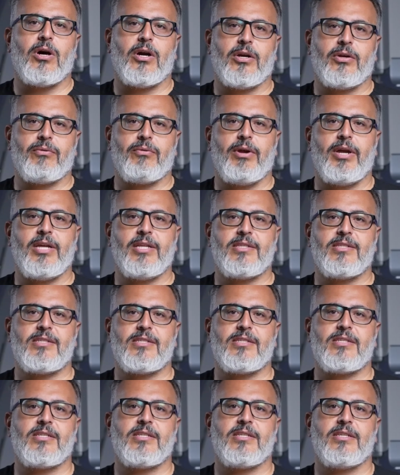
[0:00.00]
heart
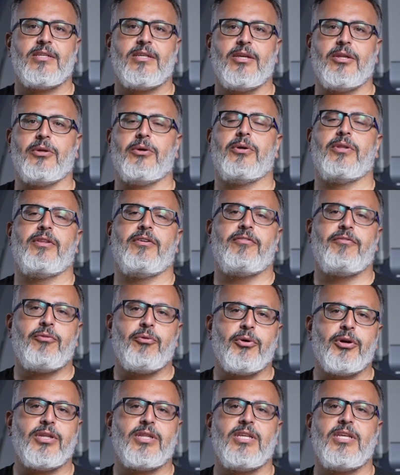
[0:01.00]
rates, you know, in the
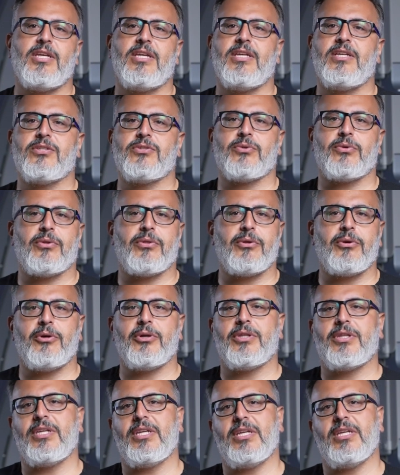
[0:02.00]
40s or
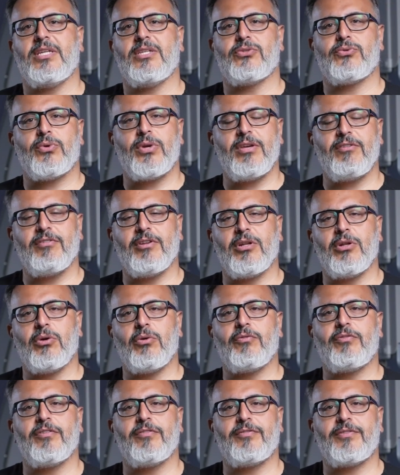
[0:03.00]
30s or even
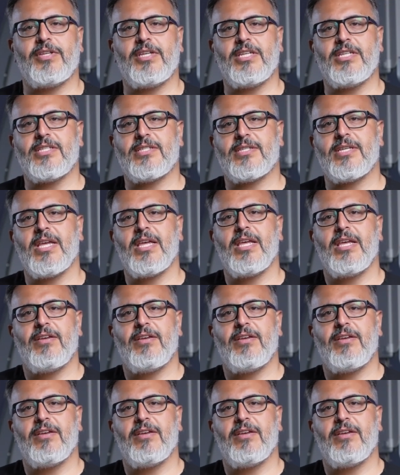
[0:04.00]
low 50s, if